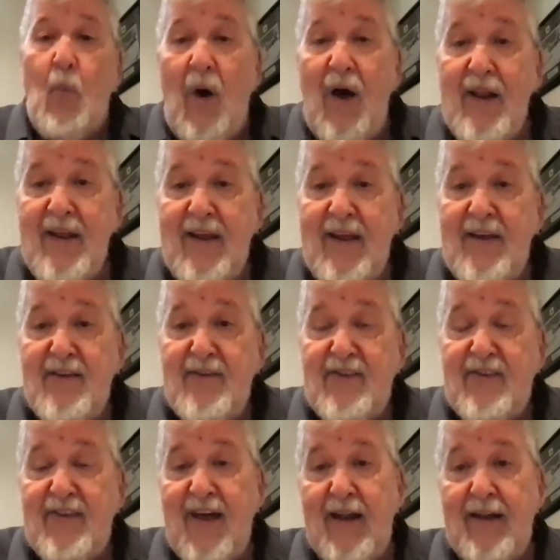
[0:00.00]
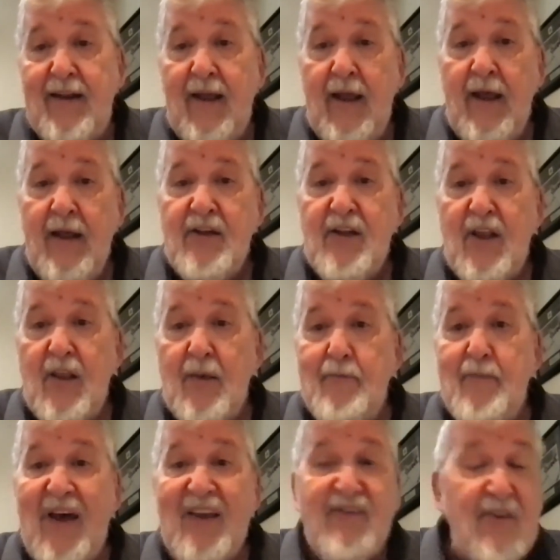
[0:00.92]
One is that, to the
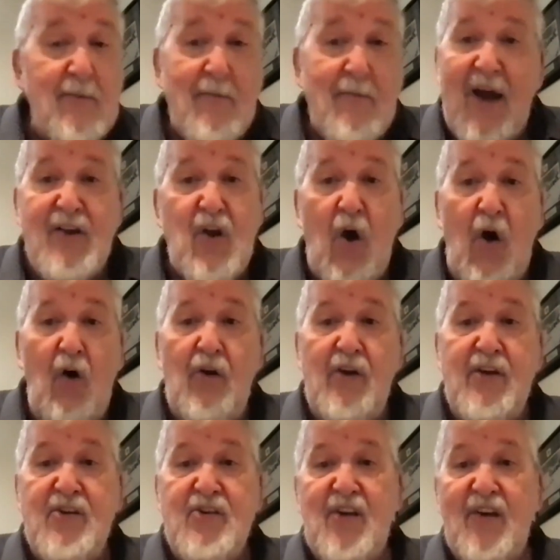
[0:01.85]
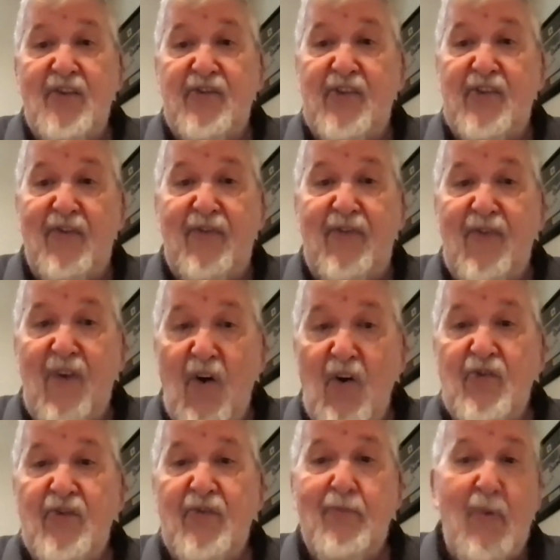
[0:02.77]
best of my knowledge, it's the
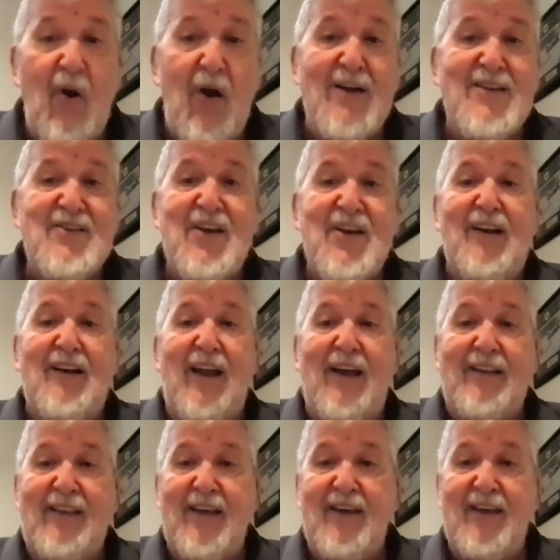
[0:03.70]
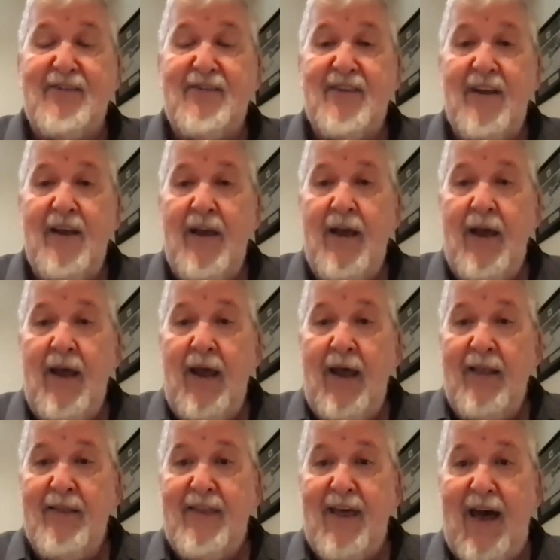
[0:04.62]
first project like this
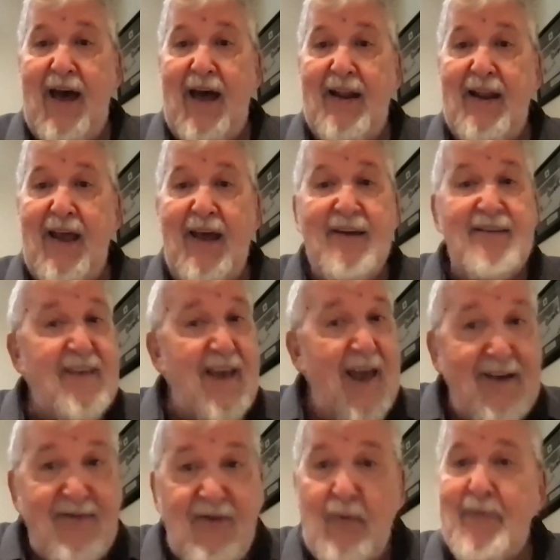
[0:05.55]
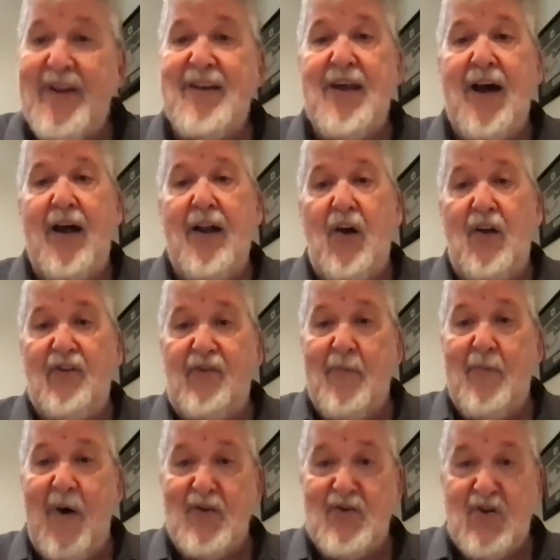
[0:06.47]
that has ever been done on
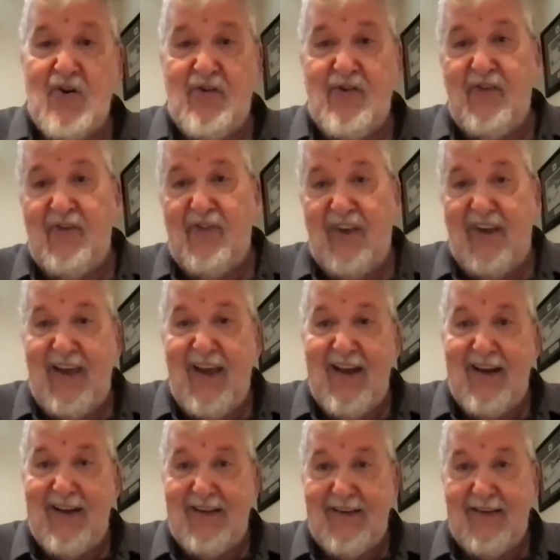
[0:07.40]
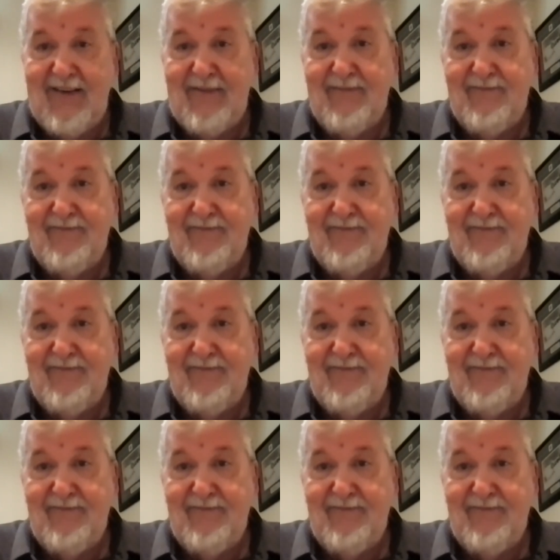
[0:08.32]
small churches in Canada.